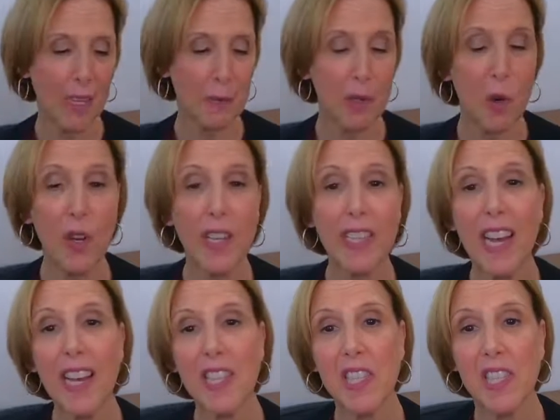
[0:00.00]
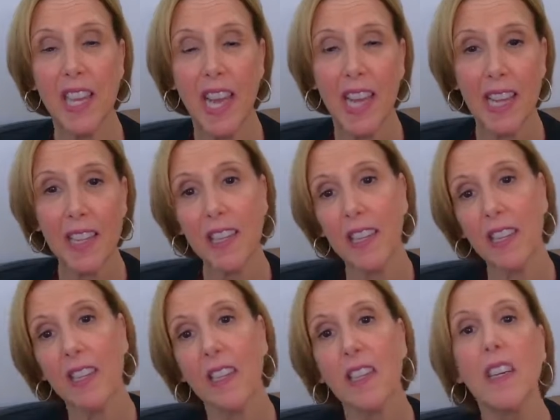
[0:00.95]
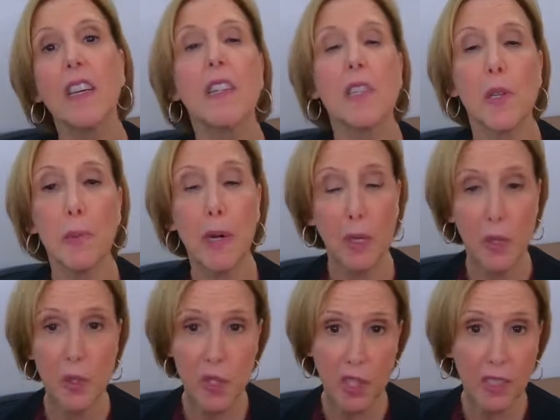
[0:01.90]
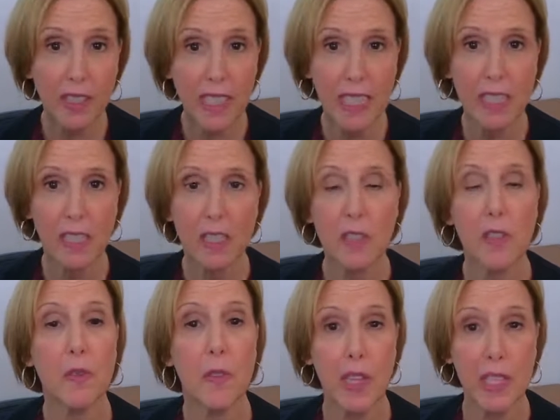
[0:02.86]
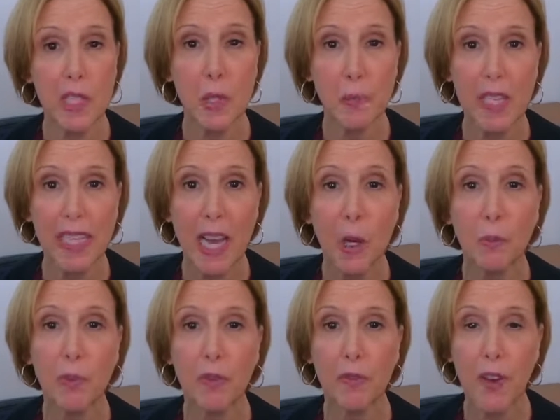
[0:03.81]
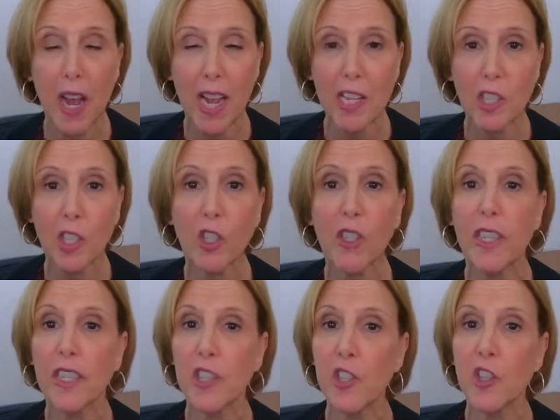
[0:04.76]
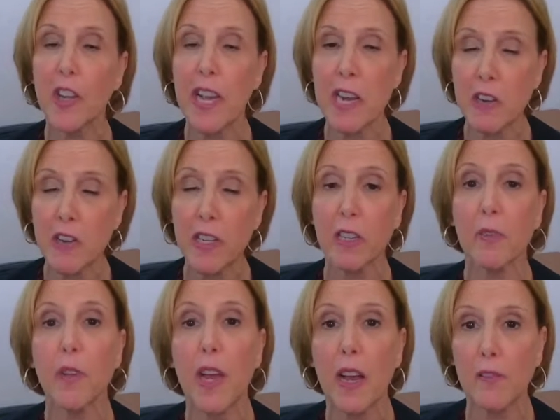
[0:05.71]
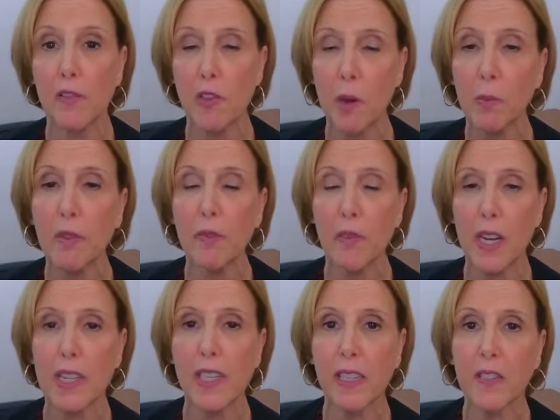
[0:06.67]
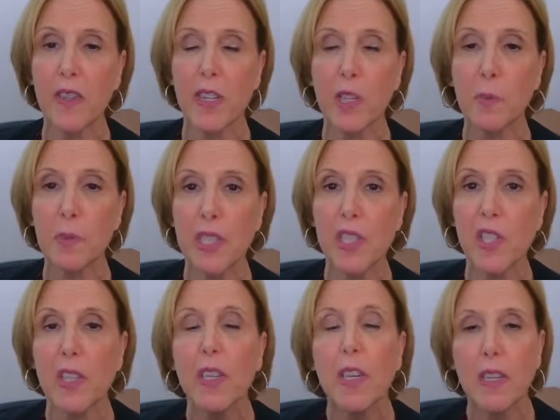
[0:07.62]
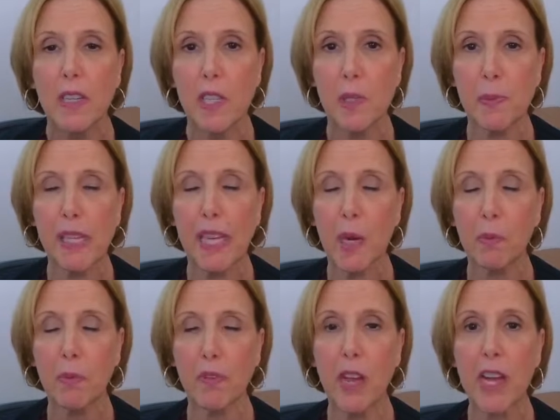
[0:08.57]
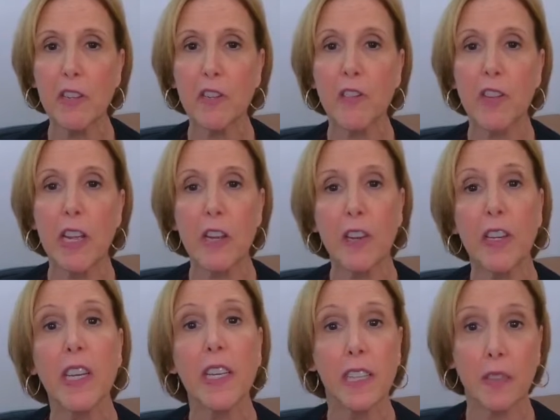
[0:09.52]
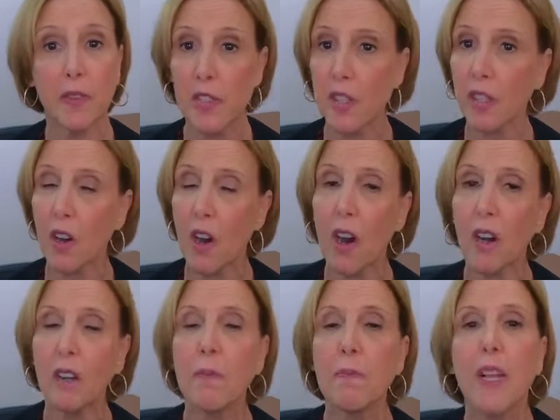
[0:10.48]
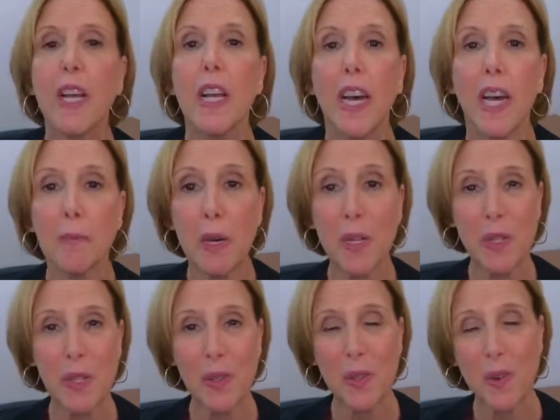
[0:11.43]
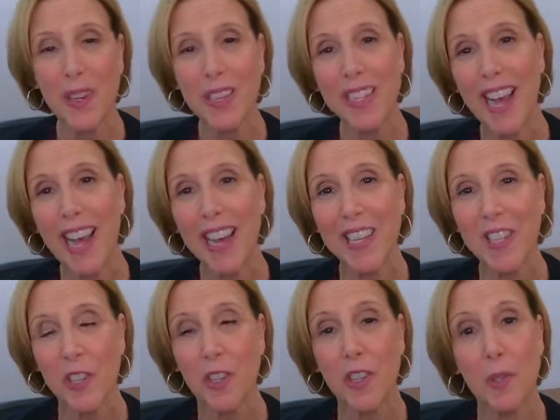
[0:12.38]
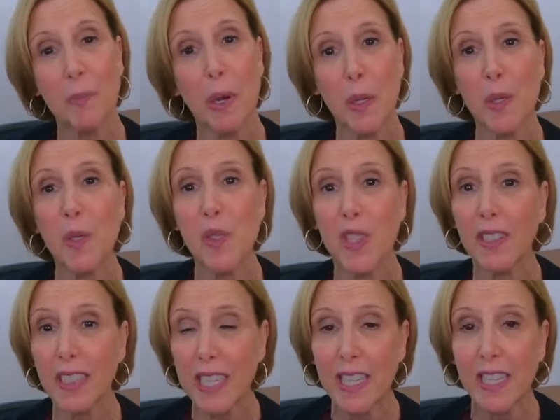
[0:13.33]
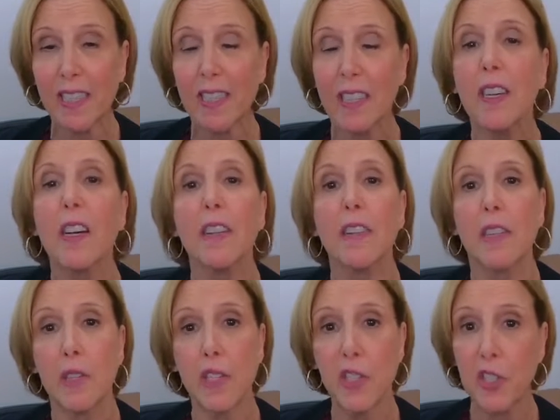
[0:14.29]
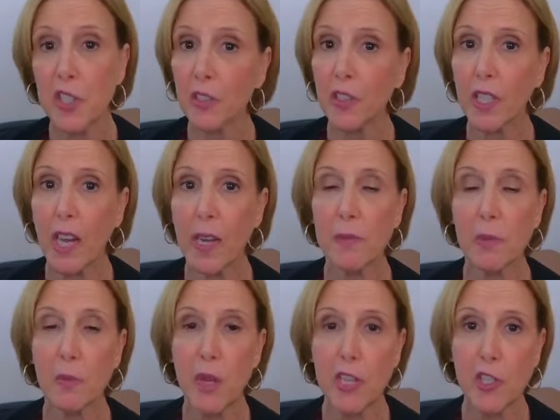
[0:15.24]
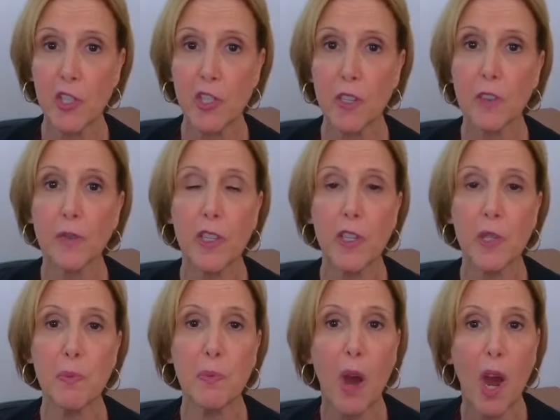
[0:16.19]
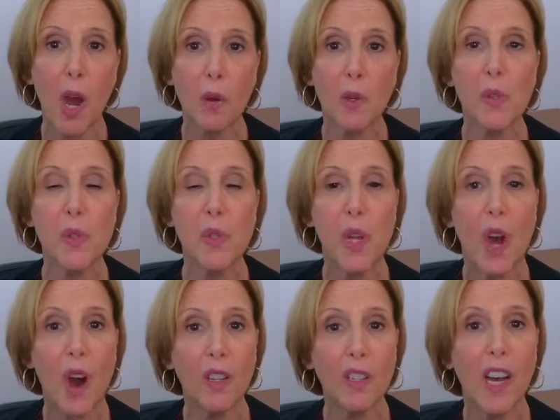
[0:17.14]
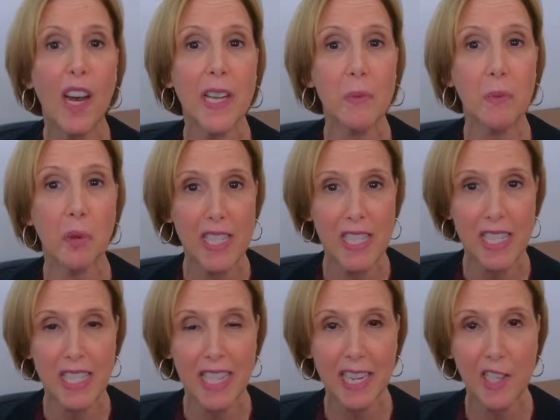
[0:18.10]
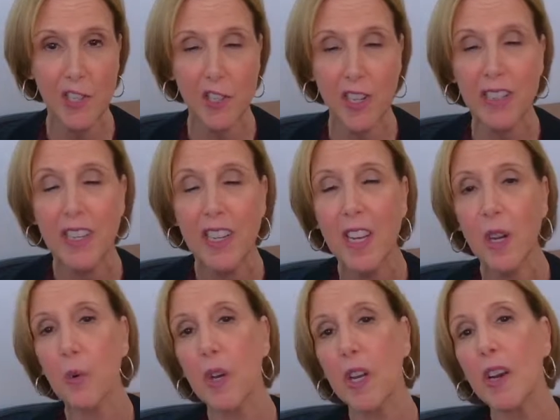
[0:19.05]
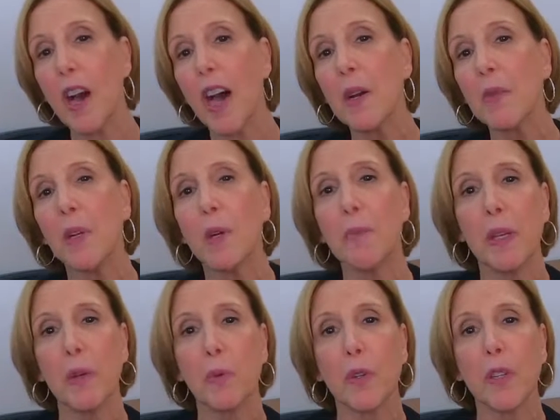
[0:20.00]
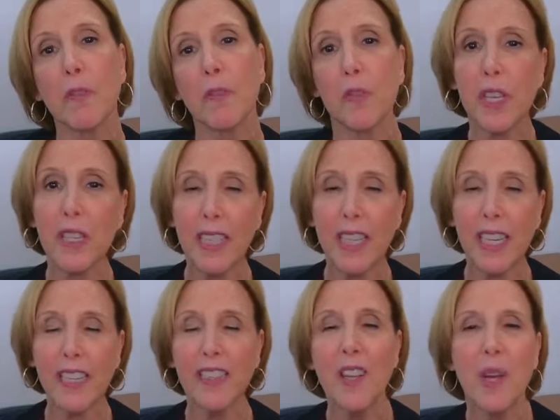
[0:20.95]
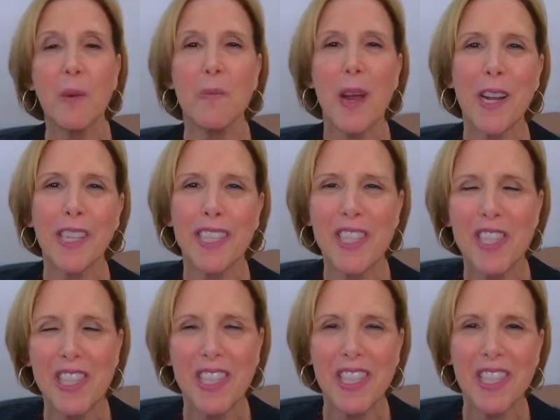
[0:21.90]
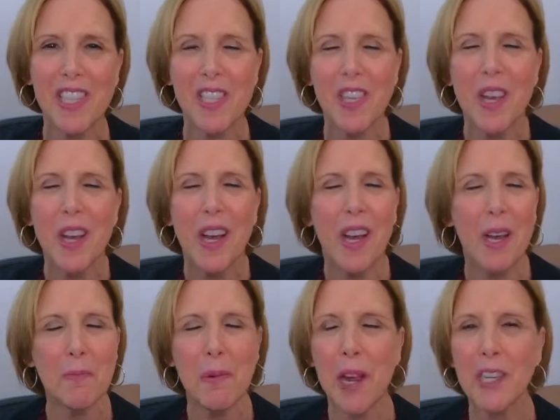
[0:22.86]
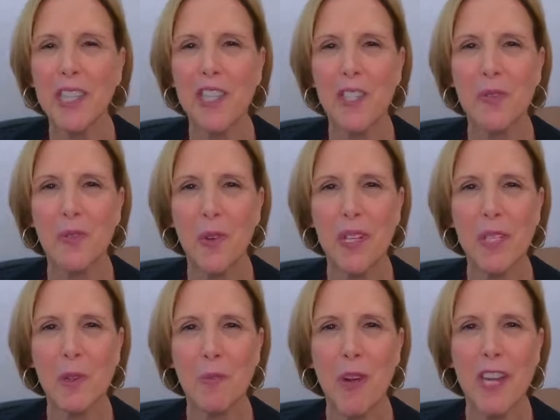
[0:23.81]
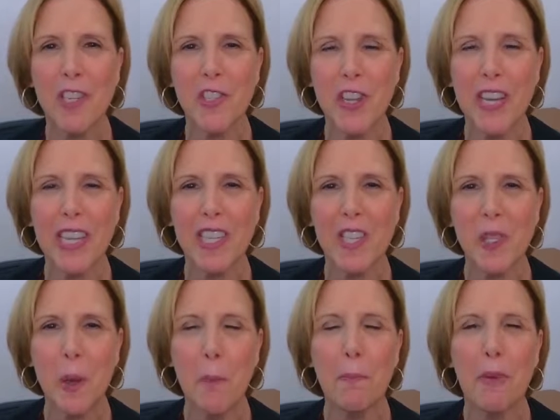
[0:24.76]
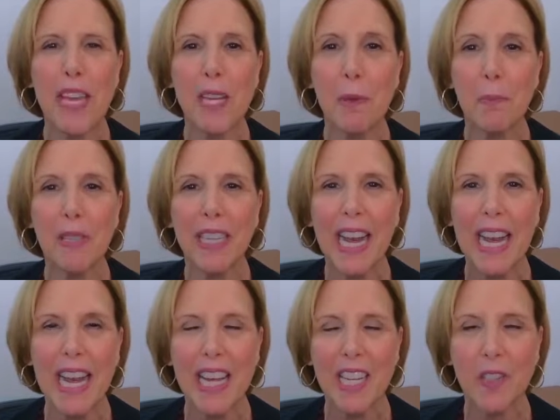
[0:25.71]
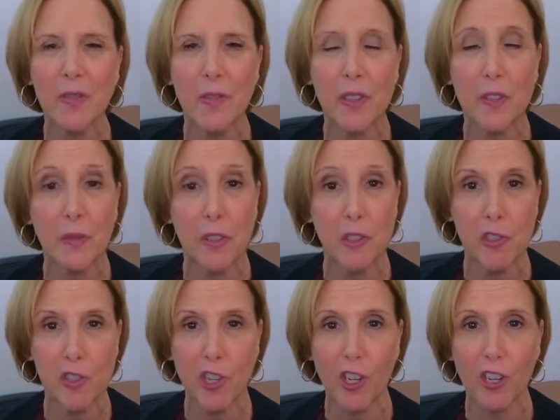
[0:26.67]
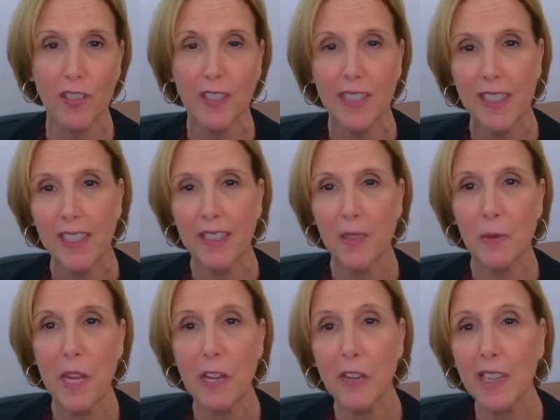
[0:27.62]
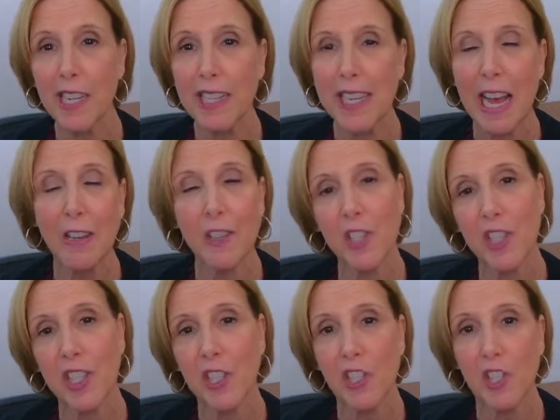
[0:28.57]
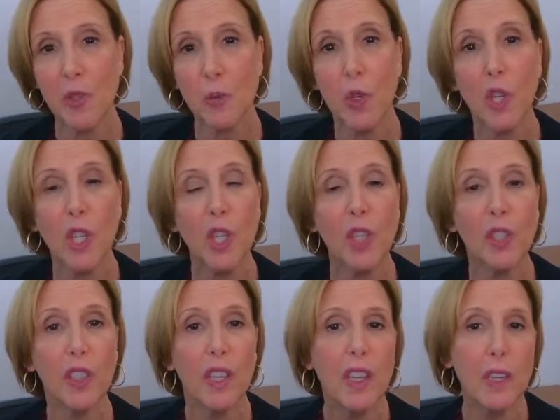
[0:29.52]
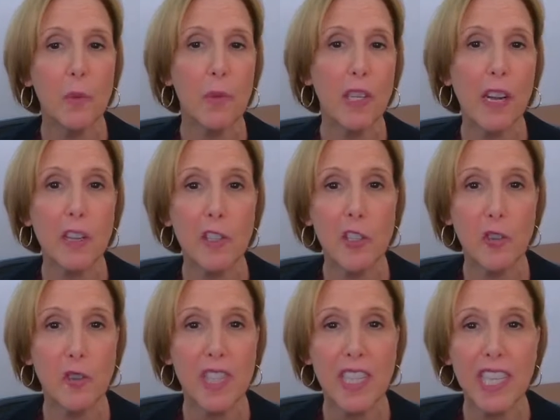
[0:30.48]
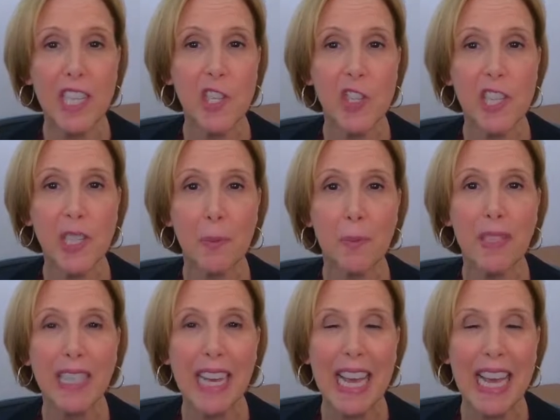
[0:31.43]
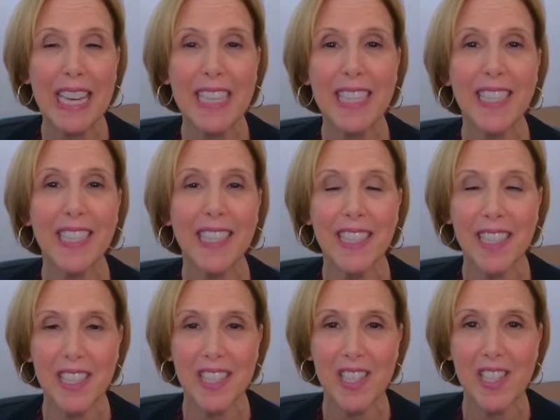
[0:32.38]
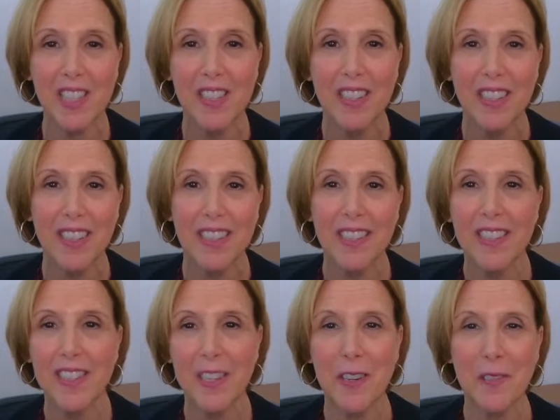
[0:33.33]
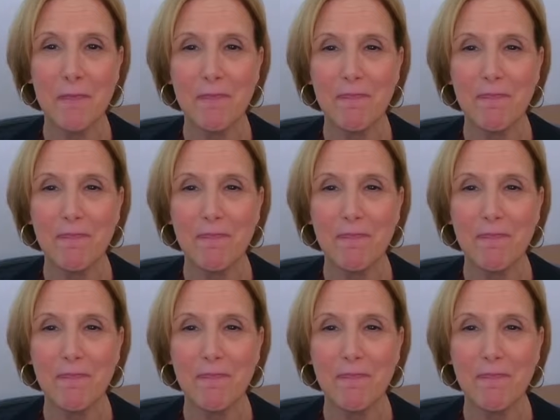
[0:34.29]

I'm going to ask Katie to post the link to find a Speak Out provider in your area. If you have trouble finding a therapist, a Speak Out provider in your area, give us a call. I'm also going to ask her to post the link. There is still time to register for tomorrow's online presentation where I will be revealing Parkinson's Parkinson Voice Project's big plan for the future. We are announcing to the world what our strategic plan is. So,